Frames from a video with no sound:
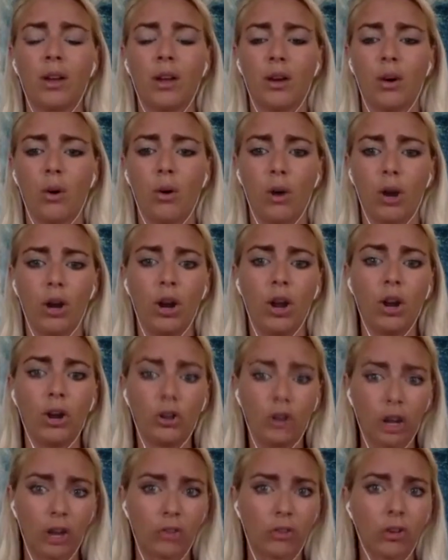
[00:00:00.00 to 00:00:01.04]
or an
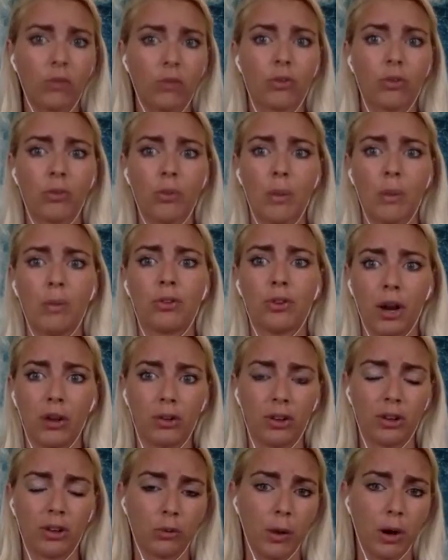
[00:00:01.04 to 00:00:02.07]
introduction, so maybe science
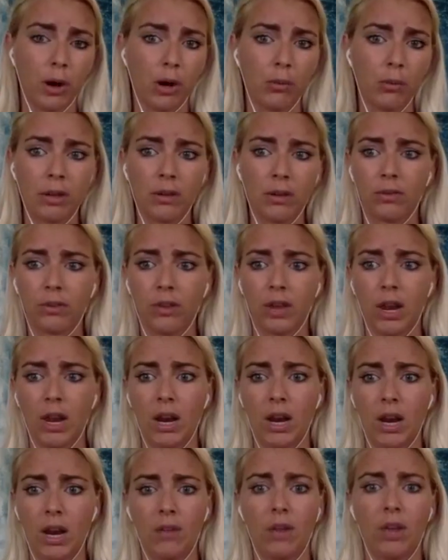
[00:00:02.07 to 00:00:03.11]
experiments,
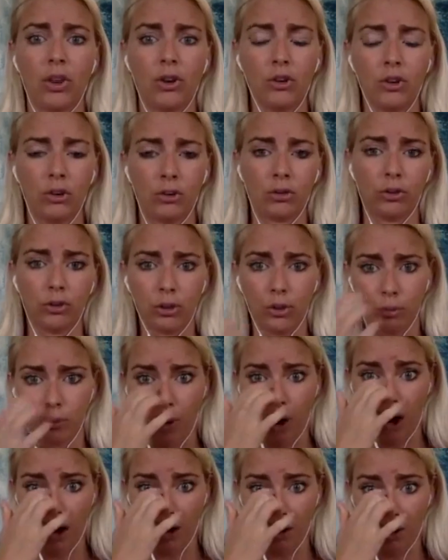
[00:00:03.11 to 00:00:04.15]
and they introduce it to the
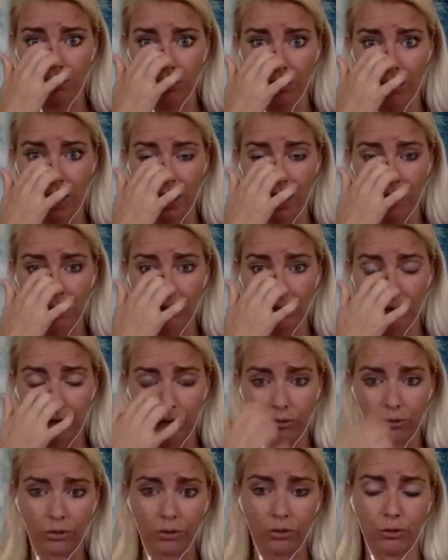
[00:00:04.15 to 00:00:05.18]
wild and it
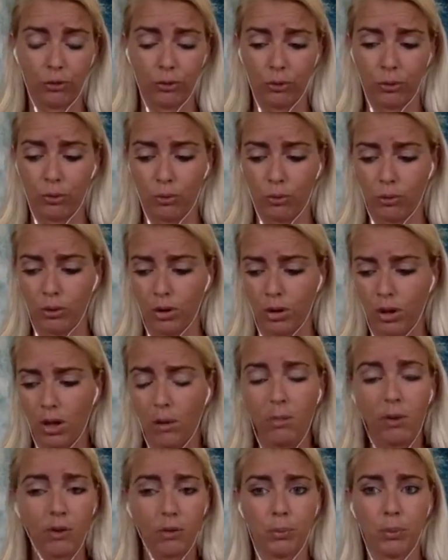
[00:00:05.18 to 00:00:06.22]
turns into
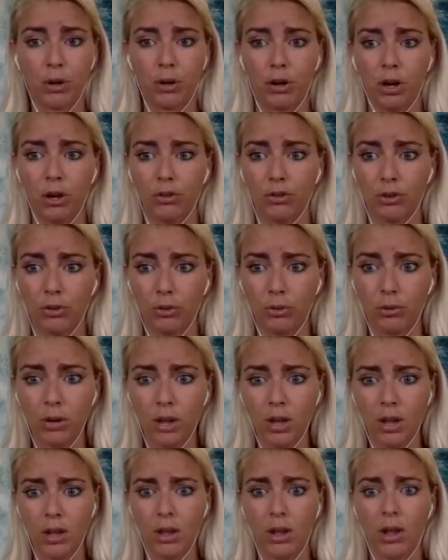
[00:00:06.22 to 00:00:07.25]
a much bigger issue.
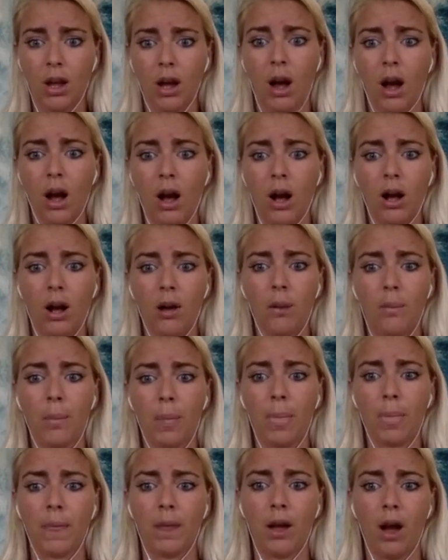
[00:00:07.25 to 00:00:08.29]

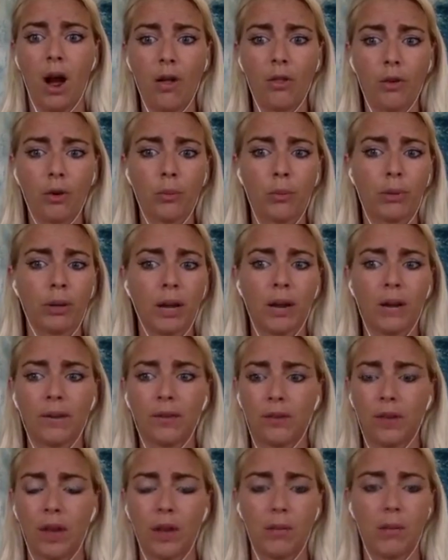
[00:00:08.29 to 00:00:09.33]
Other
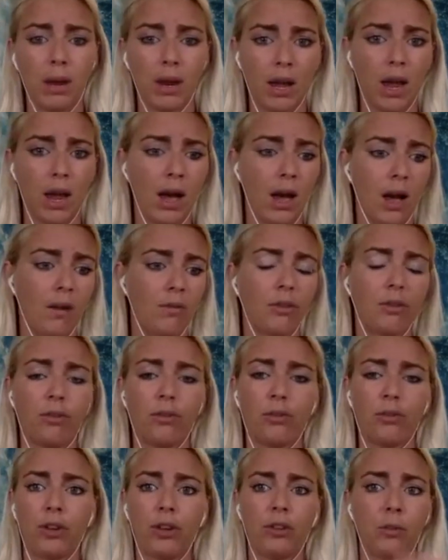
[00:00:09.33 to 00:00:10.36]
plants that may have, the
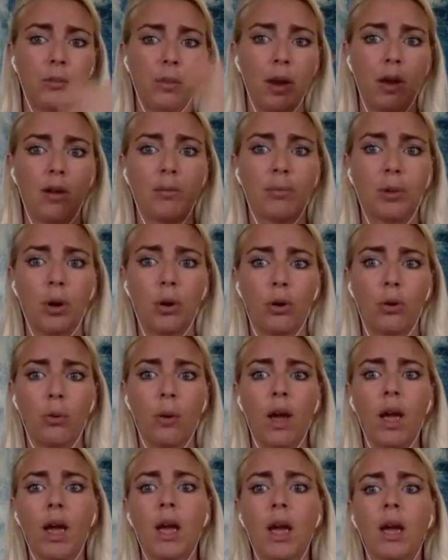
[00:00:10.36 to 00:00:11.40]
seeds may have blown
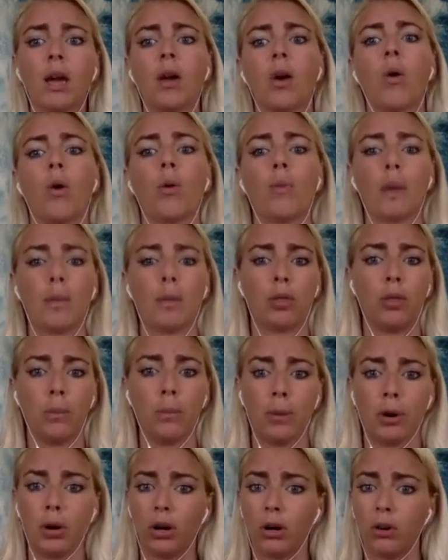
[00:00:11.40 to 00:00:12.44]
away, or maybe the
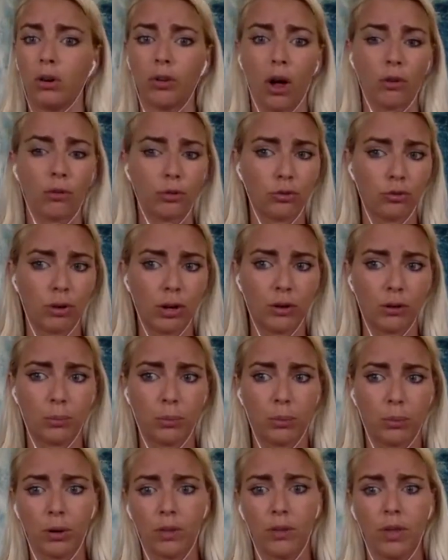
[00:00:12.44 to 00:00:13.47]
birds also
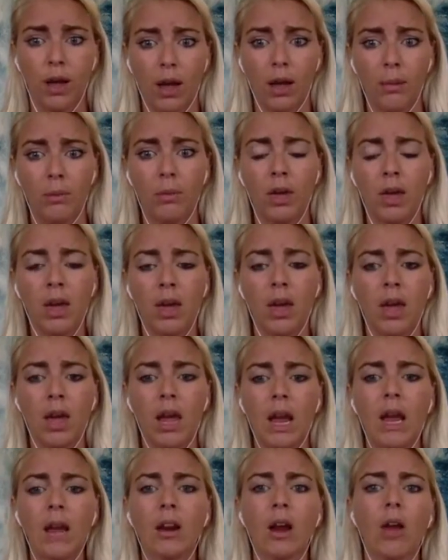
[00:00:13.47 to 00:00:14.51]
transported them,
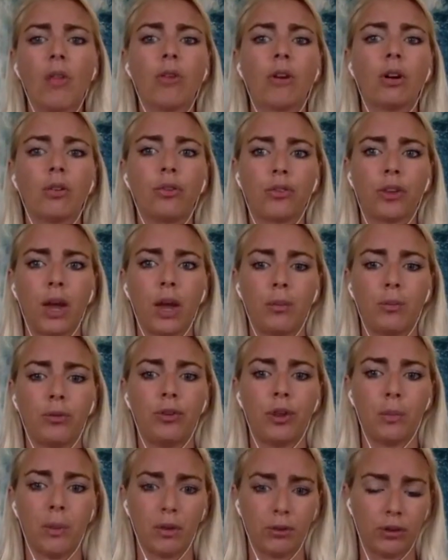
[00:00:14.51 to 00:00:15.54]
and other escaped
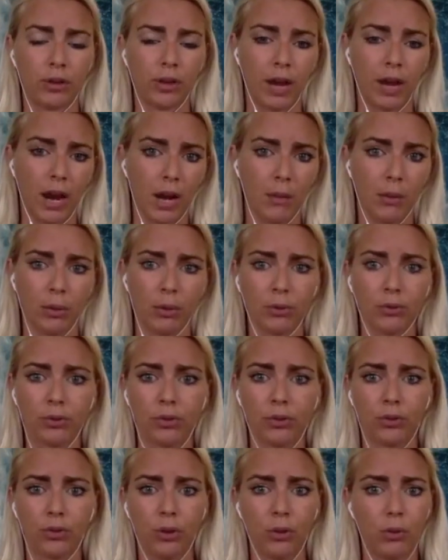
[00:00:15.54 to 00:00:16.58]
domestic animals.
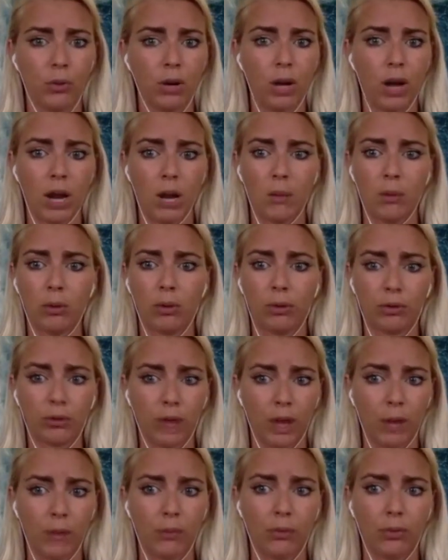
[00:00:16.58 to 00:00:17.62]
So when an animal
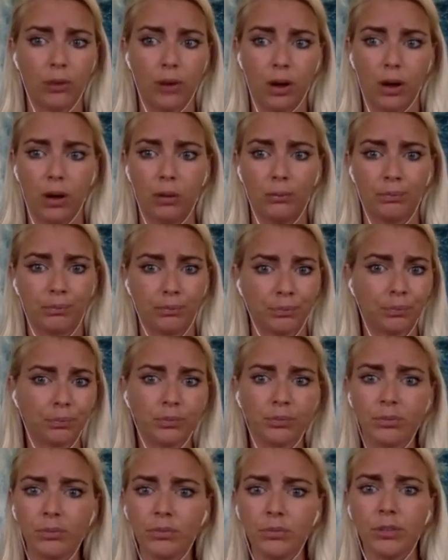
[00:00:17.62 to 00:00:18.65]
escapes,
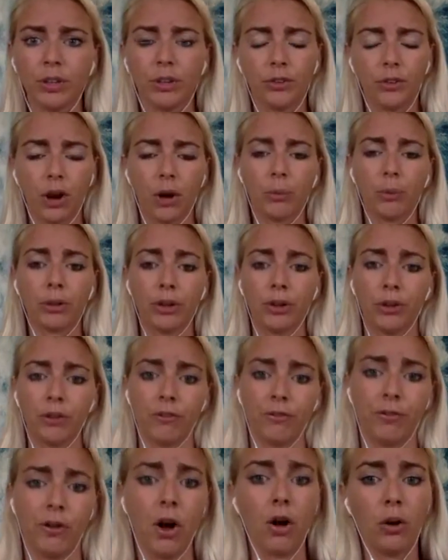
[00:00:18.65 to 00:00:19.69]
it's not really your
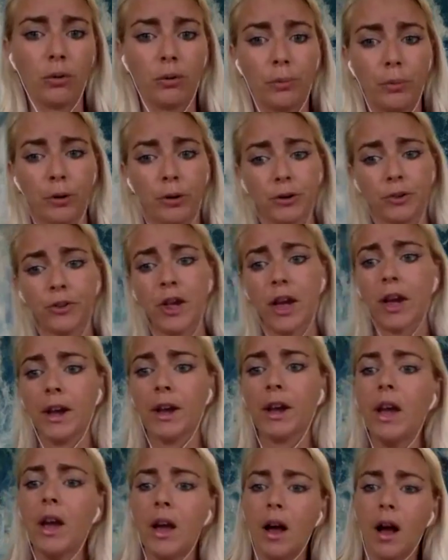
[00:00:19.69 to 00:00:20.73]
fault per
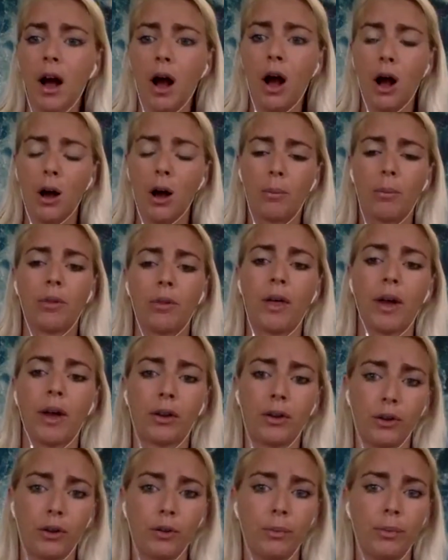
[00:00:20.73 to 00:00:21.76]
se, but
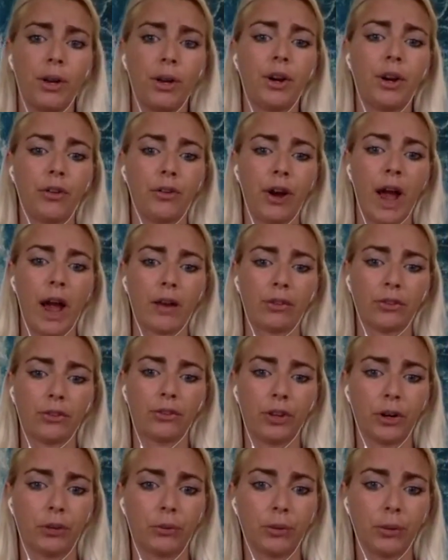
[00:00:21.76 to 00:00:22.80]
that could be another
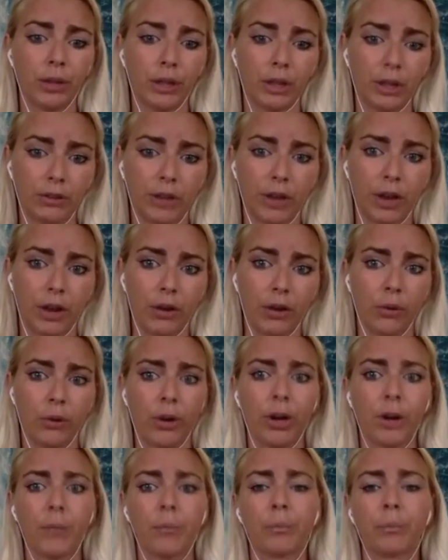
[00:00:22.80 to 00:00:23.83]
accidental release
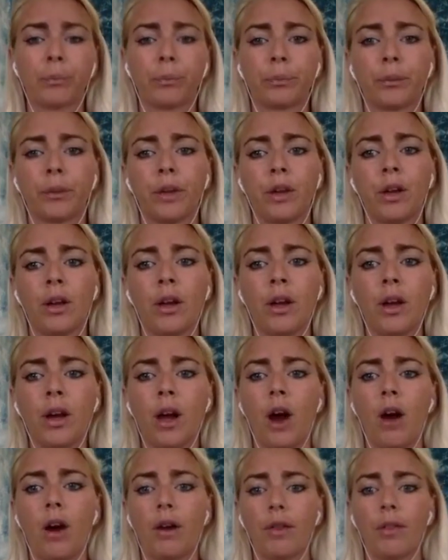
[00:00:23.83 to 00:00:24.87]
category.
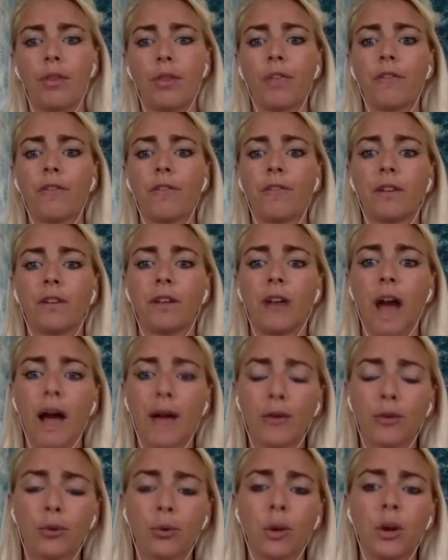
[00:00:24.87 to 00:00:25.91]
All right, then the
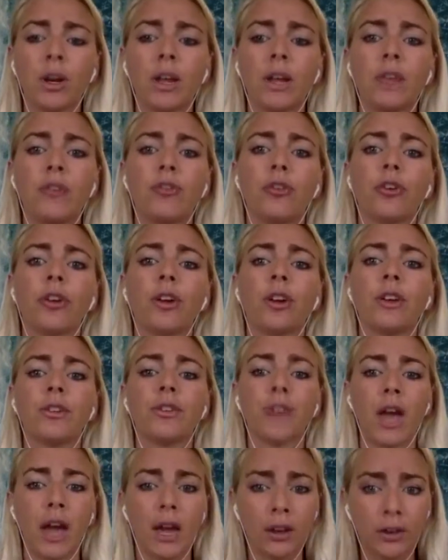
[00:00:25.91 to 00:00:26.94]
last one is your
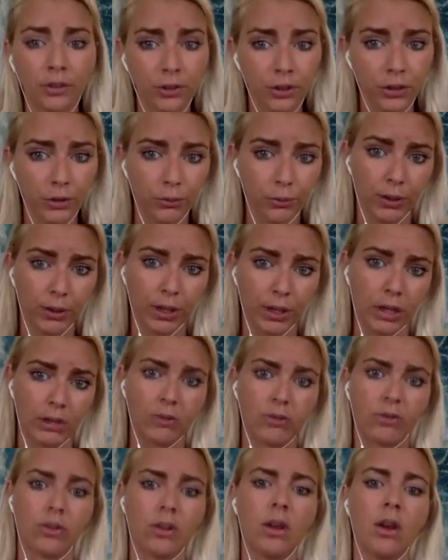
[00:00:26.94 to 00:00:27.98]
intended
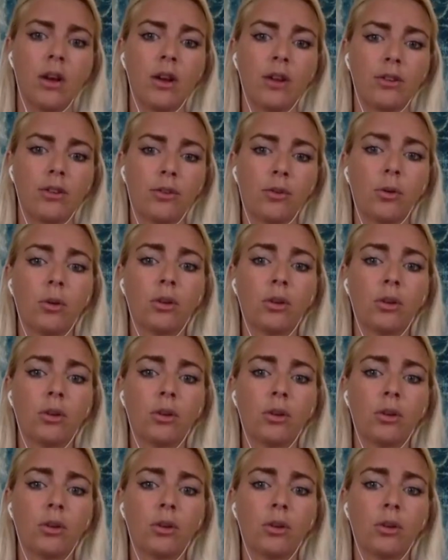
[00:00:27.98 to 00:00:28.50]
release. So a